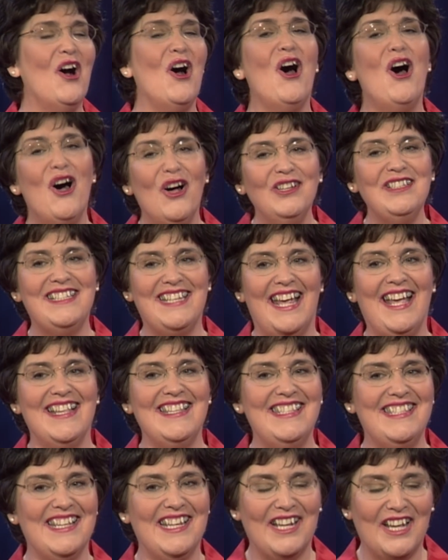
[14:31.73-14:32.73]
all
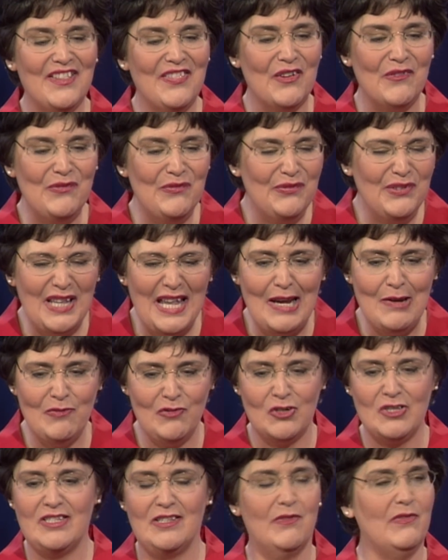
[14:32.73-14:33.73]
dancing, and the flavors